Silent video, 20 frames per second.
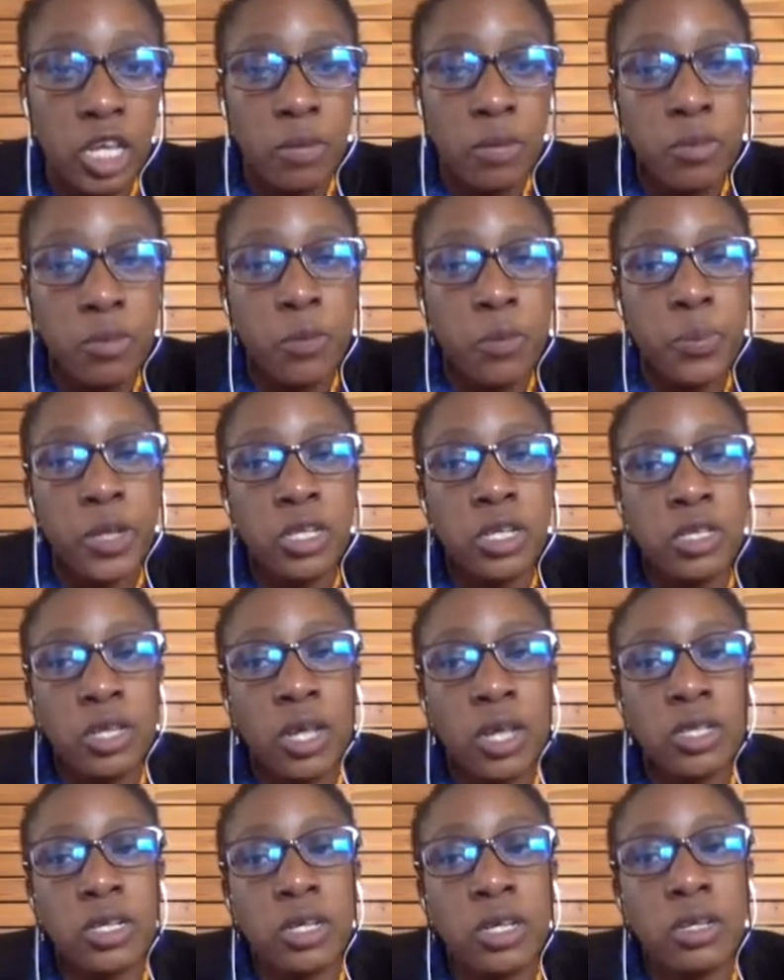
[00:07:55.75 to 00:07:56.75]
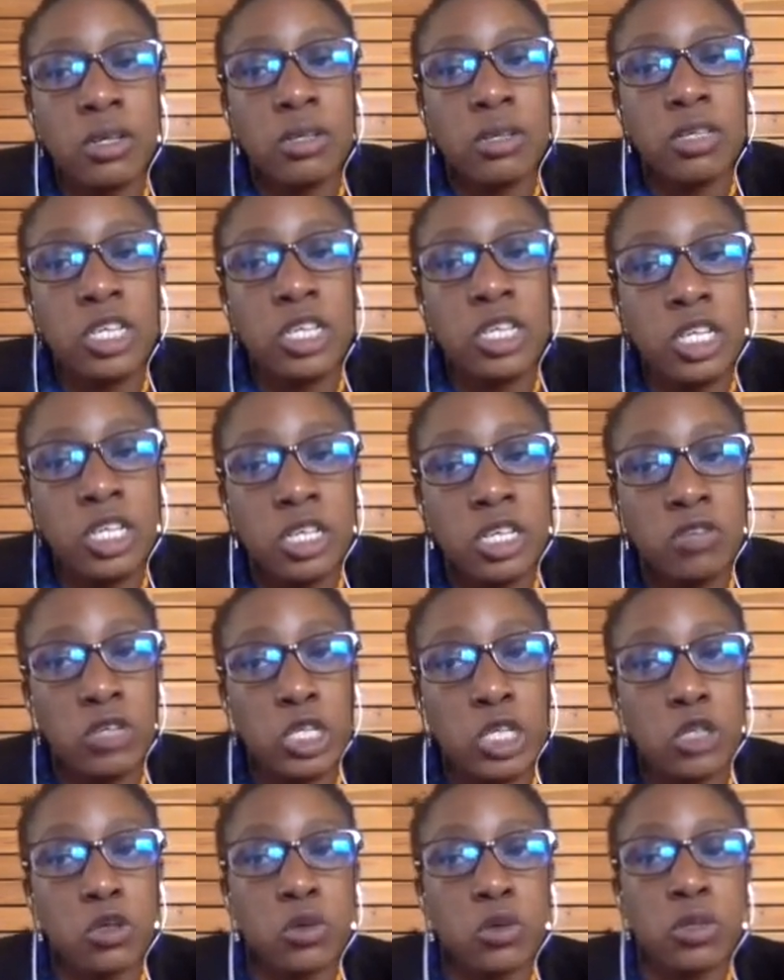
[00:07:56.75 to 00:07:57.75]
Immunopaedia as a teaching
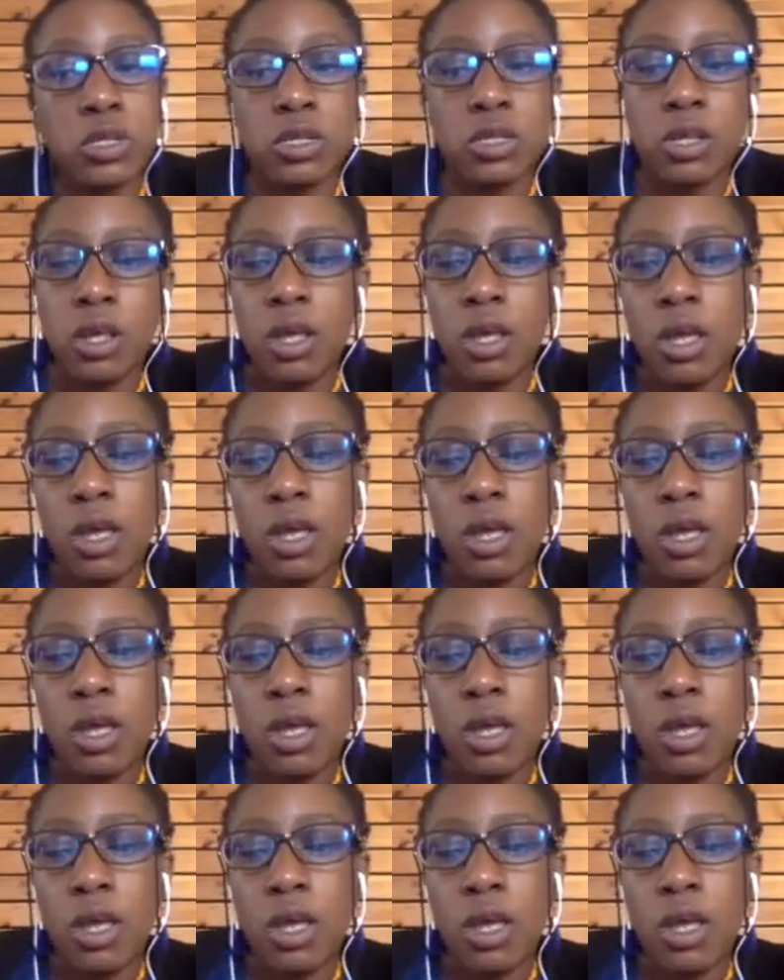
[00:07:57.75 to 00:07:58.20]
resource,